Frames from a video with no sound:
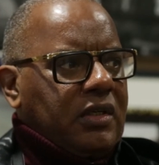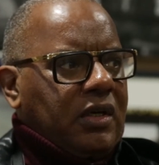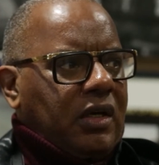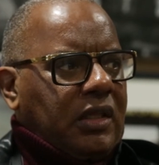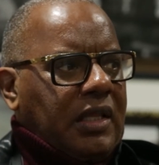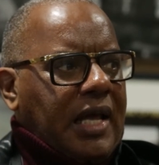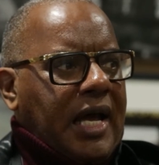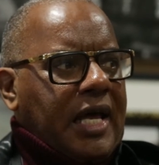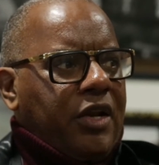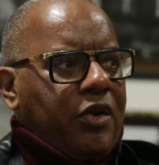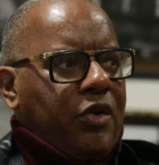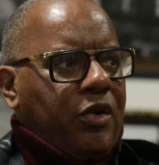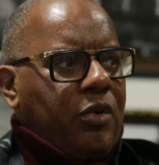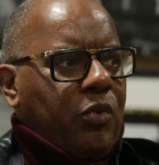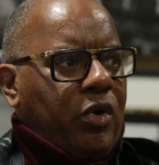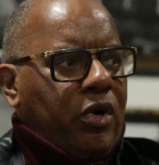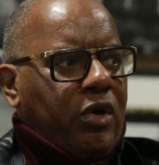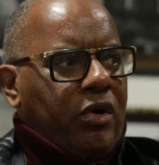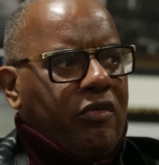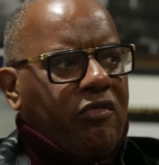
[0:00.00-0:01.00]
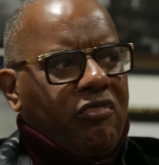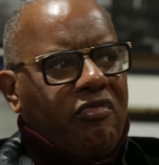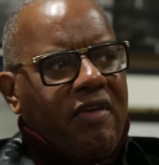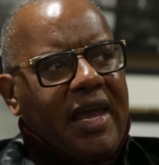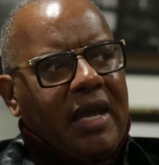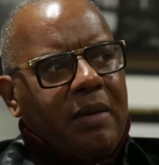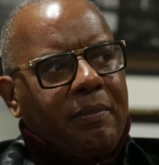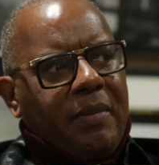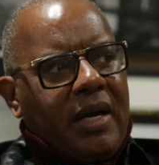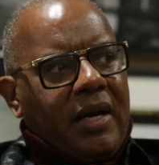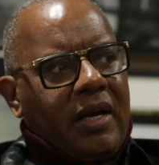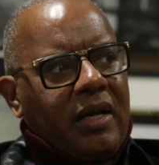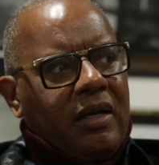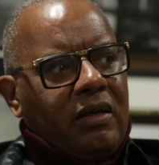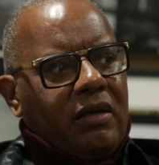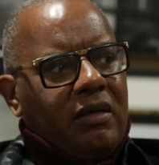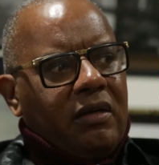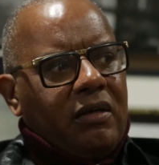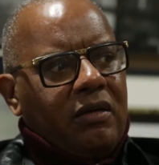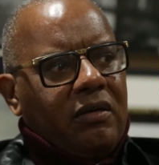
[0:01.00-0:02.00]
A lot of them were, in fact,
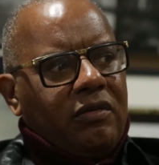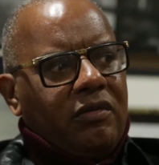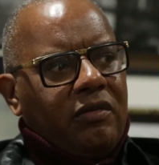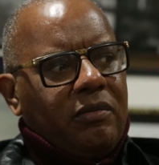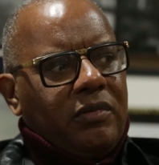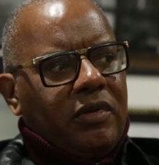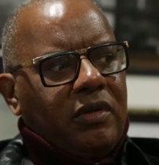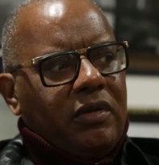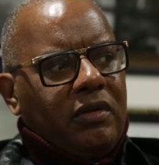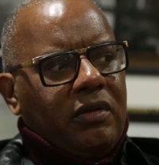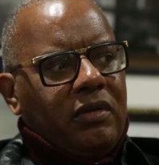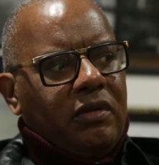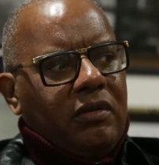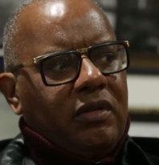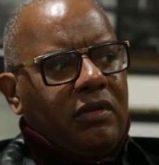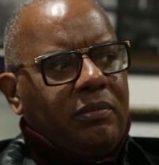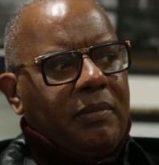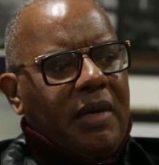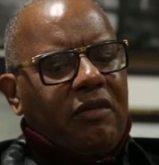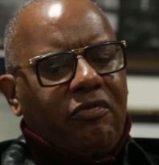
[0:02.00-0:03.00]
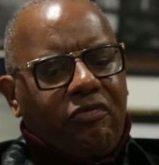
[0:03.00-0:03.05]
my